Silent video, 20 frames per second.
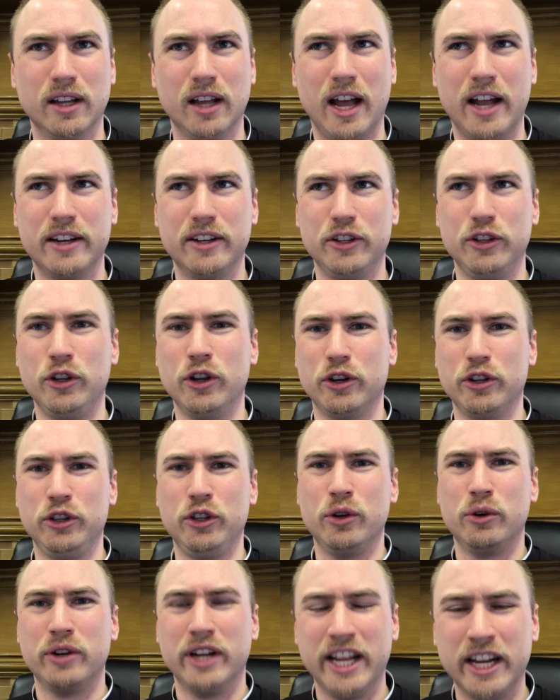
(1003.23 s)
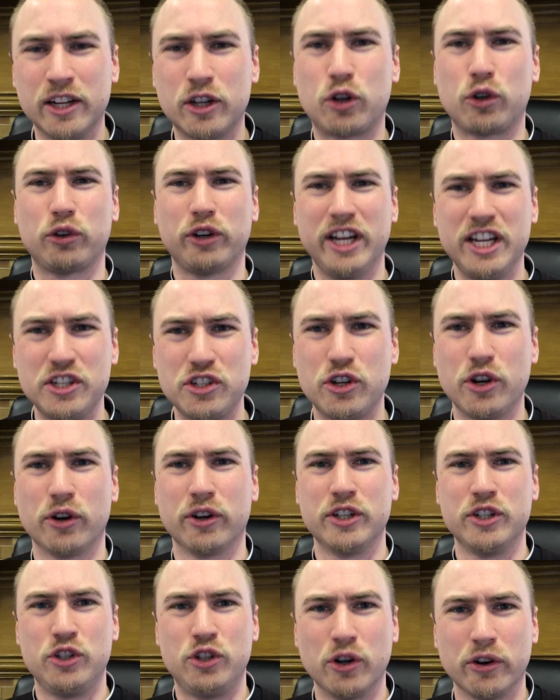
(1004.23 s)
and you increase
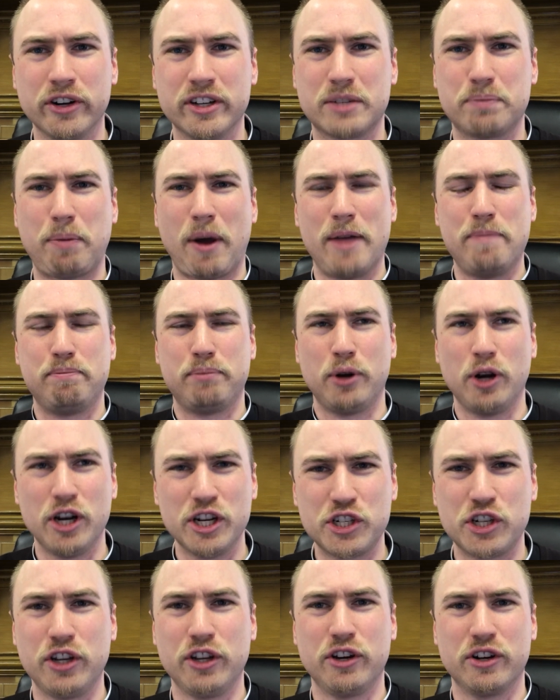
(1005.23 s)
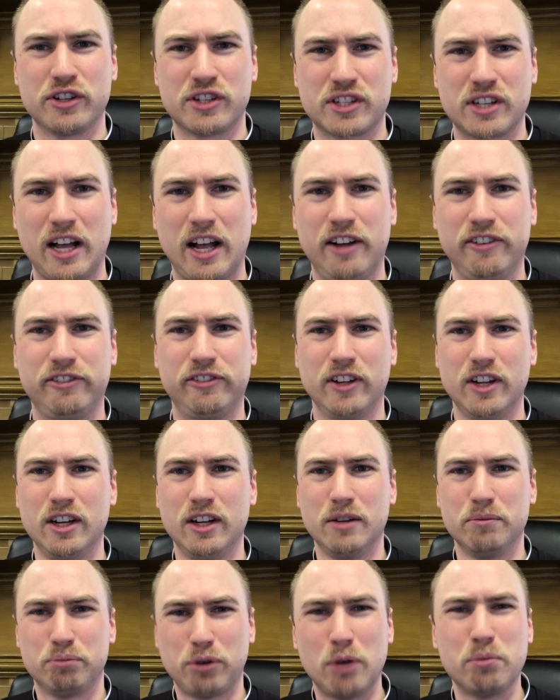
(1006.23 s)
your endurance by pushing yourself
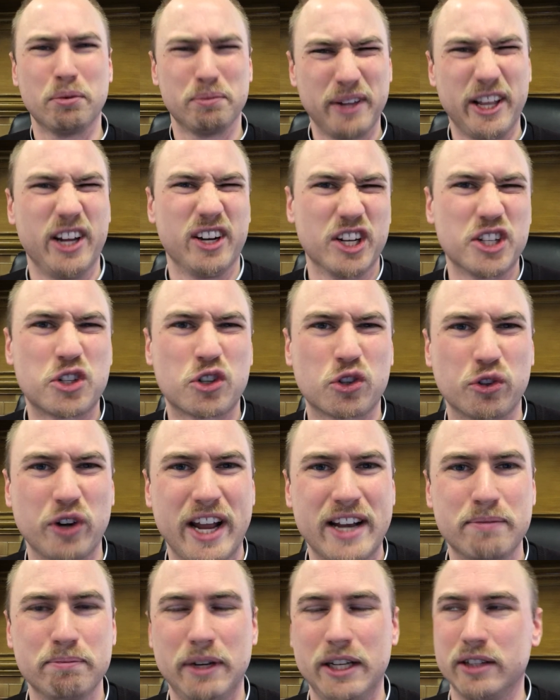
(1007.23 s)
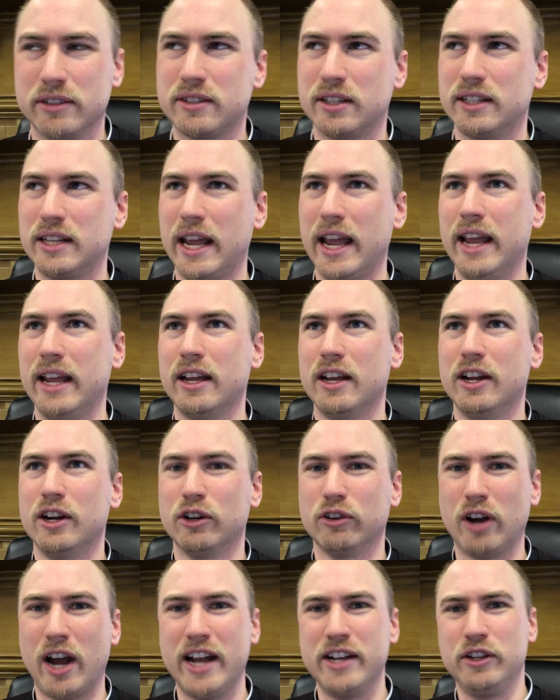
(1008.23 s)
probably on a treadmill today,
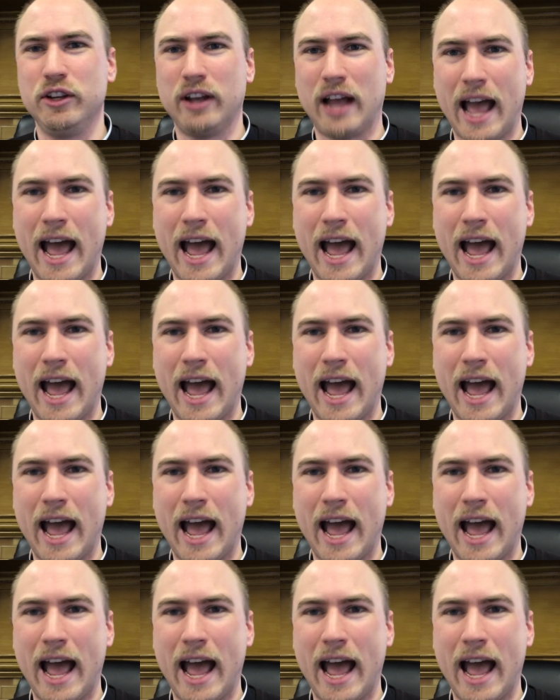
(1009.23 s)
right?